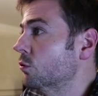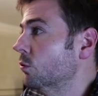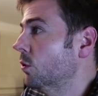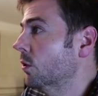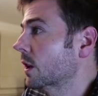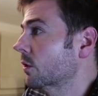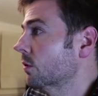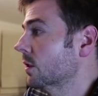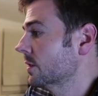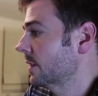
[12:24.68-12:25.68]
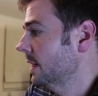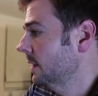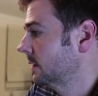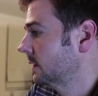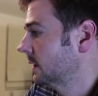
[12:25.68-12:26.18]
draw across
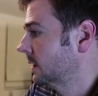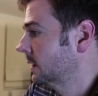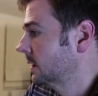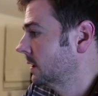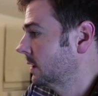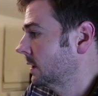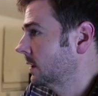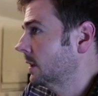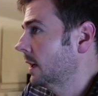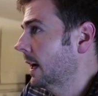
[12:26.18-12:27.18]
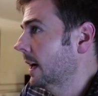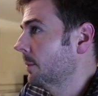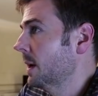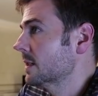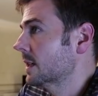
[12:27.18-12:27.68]
there, add
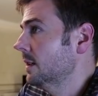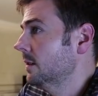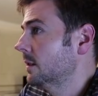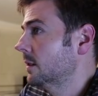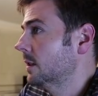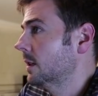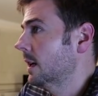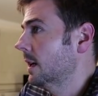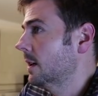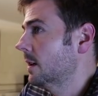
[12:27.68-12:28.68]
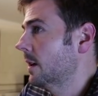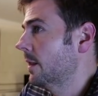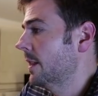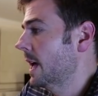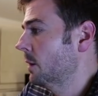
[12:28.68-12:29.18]
a mask in,
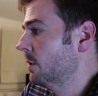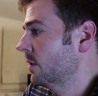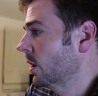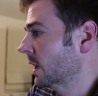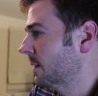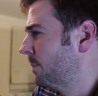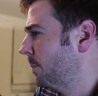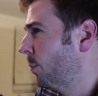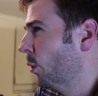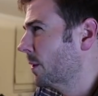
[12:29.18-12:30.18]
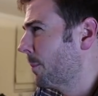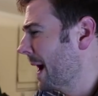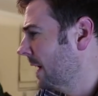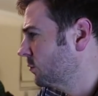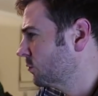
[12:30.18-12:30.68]
and there we've got it. But the
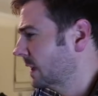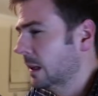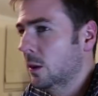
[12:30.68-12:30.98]
boundary